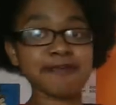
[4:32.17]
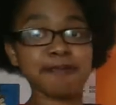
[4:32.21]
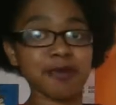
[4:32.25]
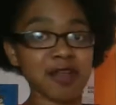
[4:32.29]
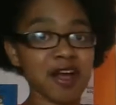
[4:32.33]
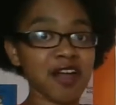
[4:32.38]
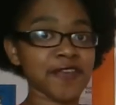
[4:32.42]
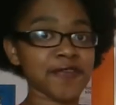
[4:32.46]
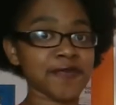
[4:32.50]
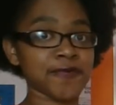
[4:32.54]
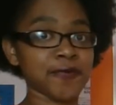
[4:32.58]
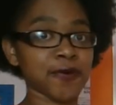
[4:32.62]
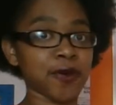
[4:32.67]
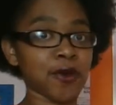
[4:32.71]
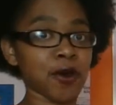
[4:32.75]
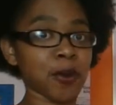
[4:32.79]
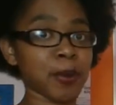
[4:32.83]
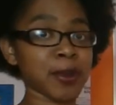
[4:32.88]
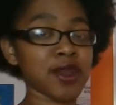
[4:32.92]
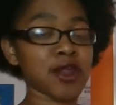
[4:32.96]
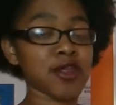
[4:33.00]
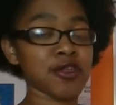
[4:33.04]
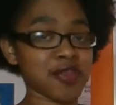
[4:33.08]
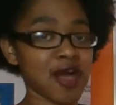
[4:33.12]
plus 4, we
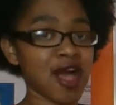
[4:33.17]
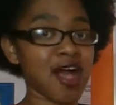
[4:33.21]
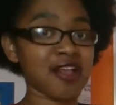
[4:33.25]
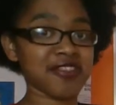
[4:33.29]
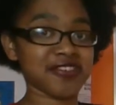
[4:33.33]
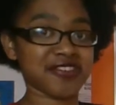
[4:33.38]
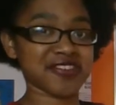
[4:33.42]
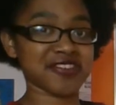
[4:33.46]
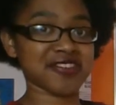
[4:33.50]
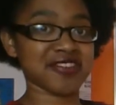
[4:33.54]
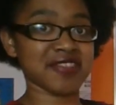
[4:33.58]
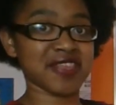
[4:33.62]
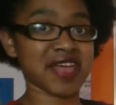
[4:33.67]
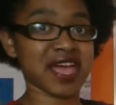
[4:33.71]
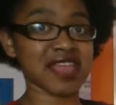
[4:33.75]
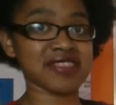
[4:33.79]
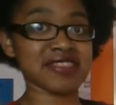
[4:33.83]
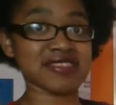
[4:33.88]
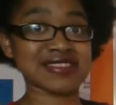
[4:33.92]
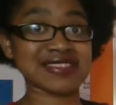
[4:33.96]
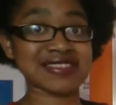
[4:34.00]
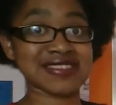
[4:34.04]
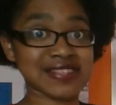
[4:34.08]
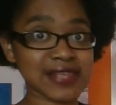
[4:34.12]
know the answer to that. The
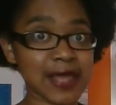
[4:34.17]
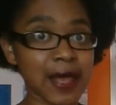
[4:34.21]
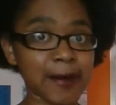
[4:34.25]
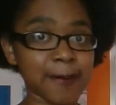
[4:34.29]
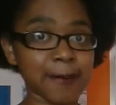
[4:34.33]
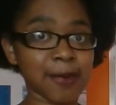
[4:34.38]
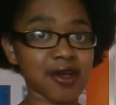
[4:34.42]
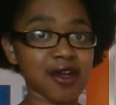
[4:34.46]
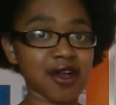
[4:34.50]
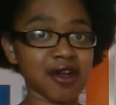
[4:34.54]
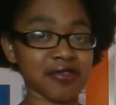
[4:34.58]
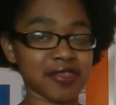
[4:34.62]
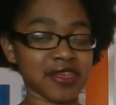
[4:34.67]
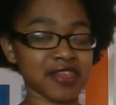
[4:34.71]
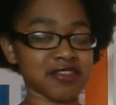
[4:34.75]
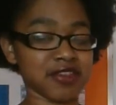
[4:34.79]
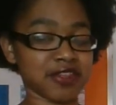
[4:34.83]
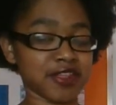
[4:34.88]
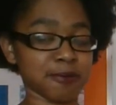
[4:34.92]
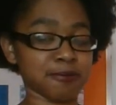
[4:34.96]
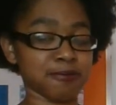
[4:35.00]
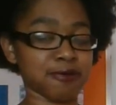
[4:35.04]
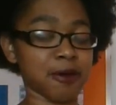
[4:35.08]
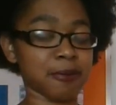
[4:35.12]
sum of the
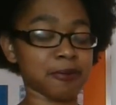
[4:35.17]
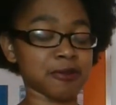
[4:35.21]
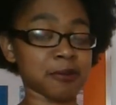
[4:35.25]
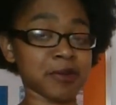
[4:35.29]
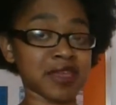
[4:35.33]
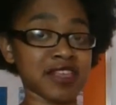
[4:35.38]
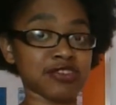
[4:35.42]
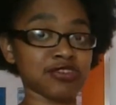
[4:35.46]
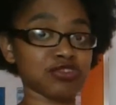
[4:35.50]
addition problem is